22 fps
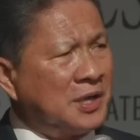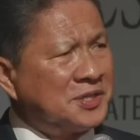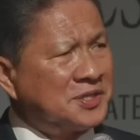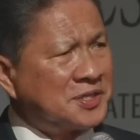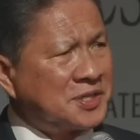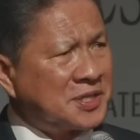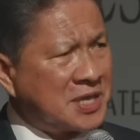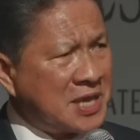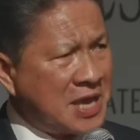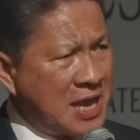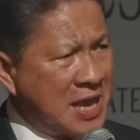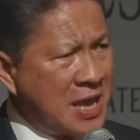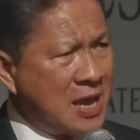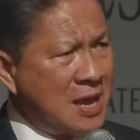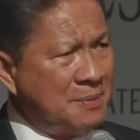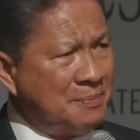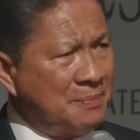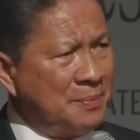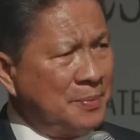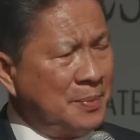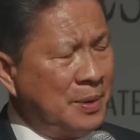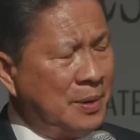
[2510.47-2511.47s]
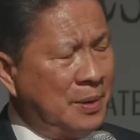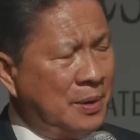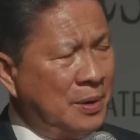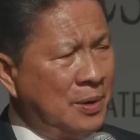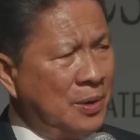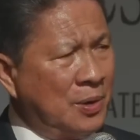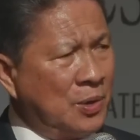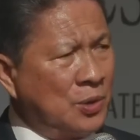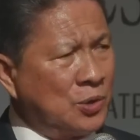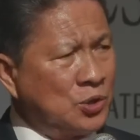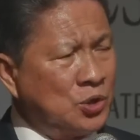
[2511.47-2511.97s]
scam
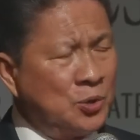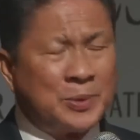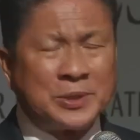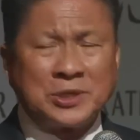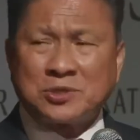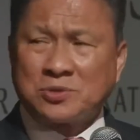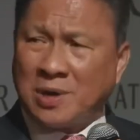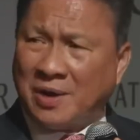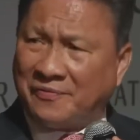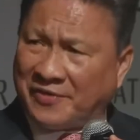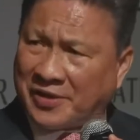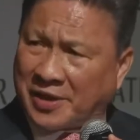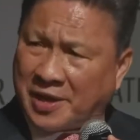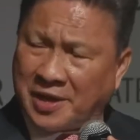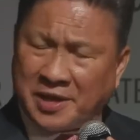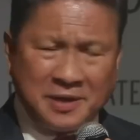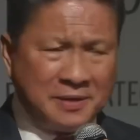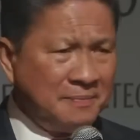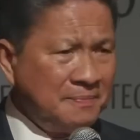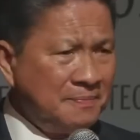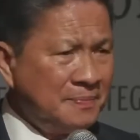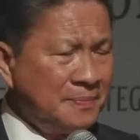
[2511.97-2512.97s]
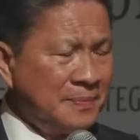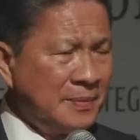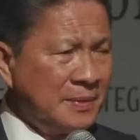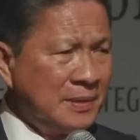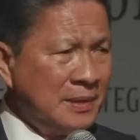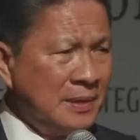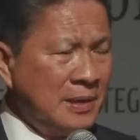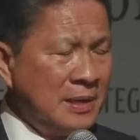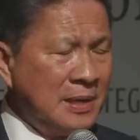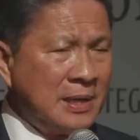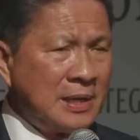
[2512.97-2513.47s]
or human trafficking
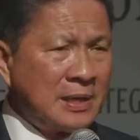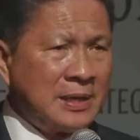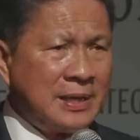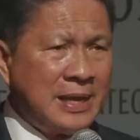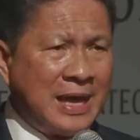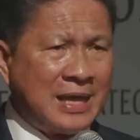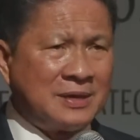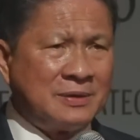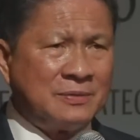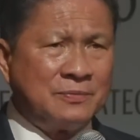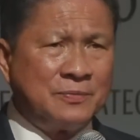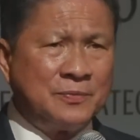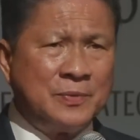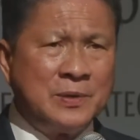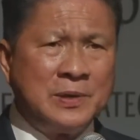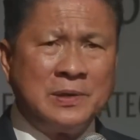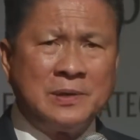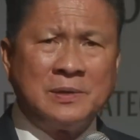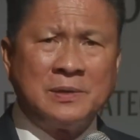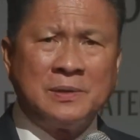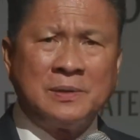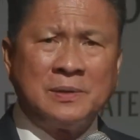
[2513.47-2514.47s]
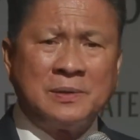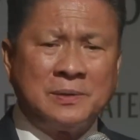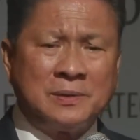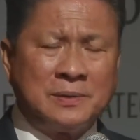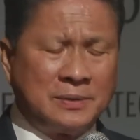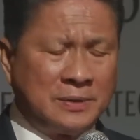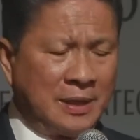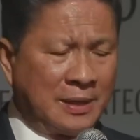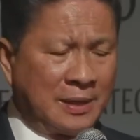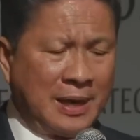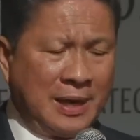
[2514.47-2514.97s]
that will,
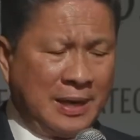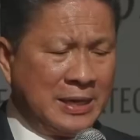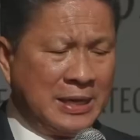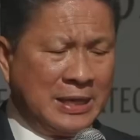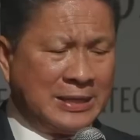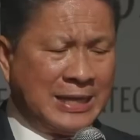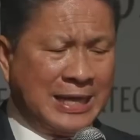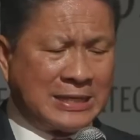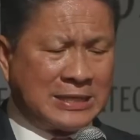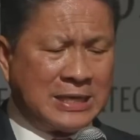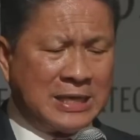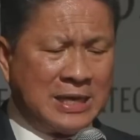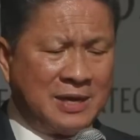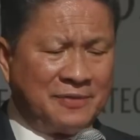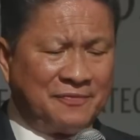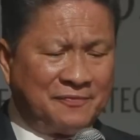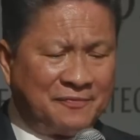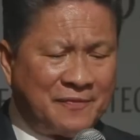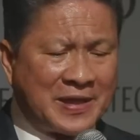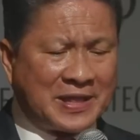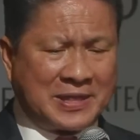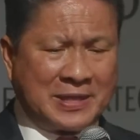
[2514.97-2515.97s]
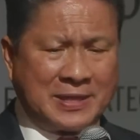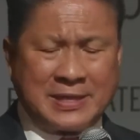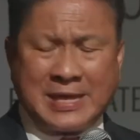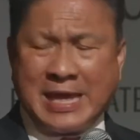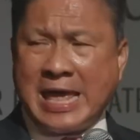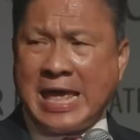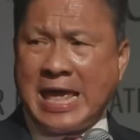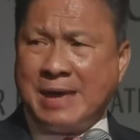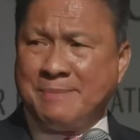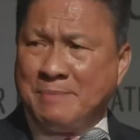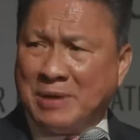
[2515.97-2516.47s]
you know, that affect
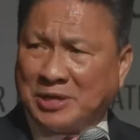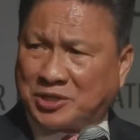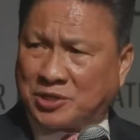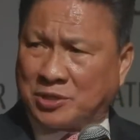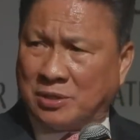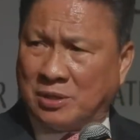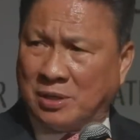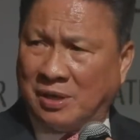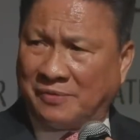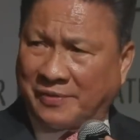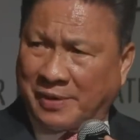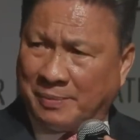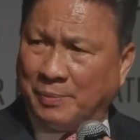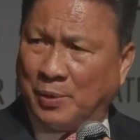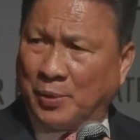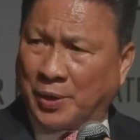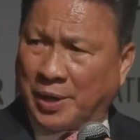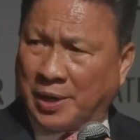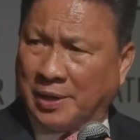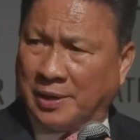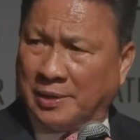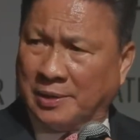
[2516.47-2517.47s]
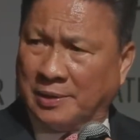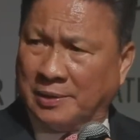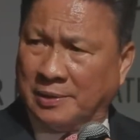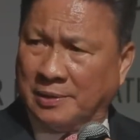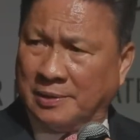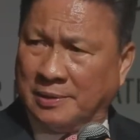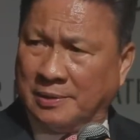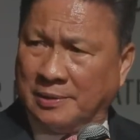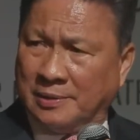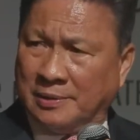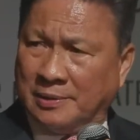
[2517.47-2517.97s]
the image of Cambodia,
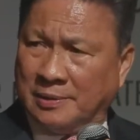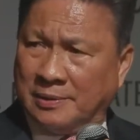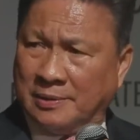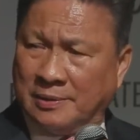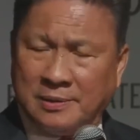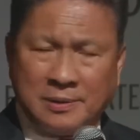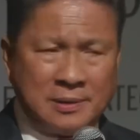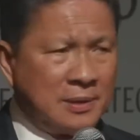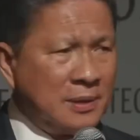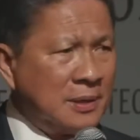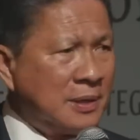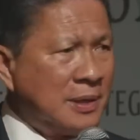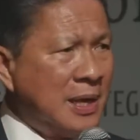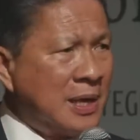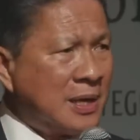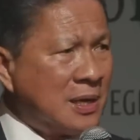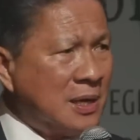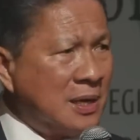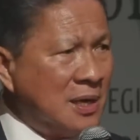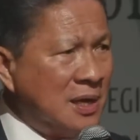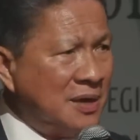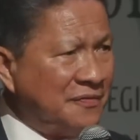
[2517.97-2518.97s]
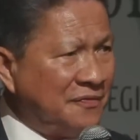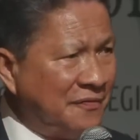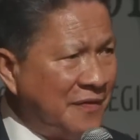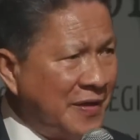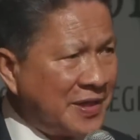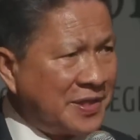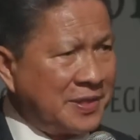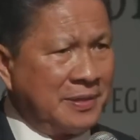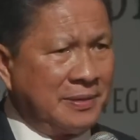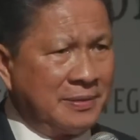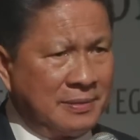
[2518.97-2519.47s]
that
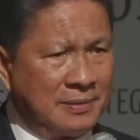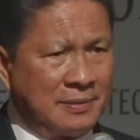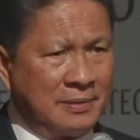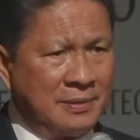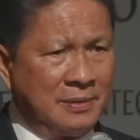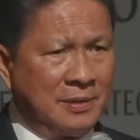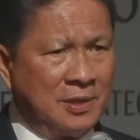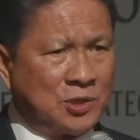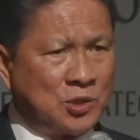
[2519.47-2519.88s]
affect the